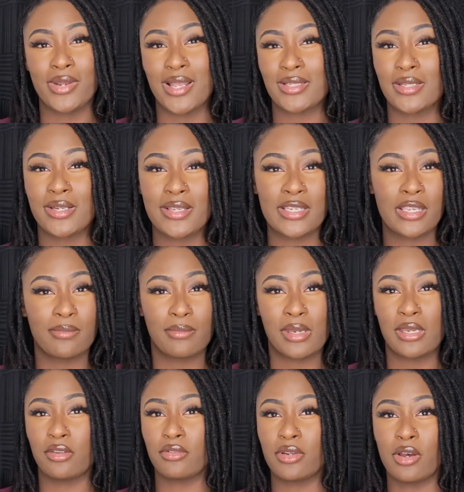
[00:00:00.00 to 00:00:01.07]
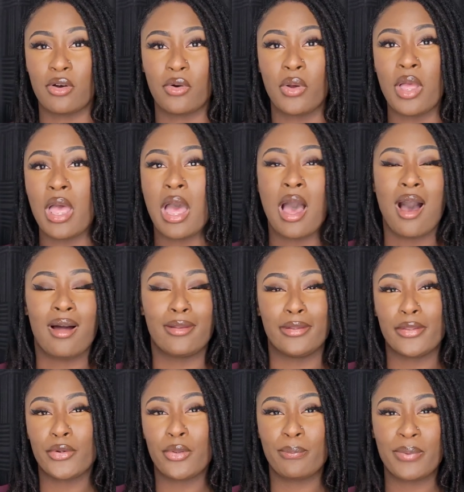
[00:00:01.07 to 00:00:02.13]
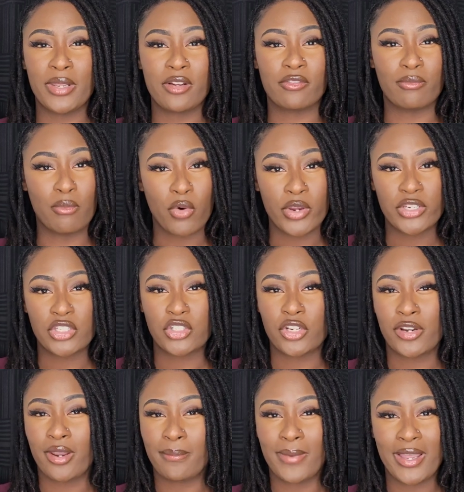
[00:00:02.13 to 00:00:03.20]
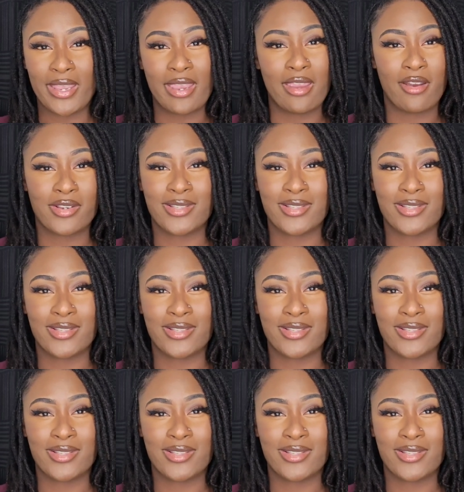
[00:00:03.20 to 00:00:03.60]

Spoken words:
That's gonna give me, you know, a little bit of moisture in my hair.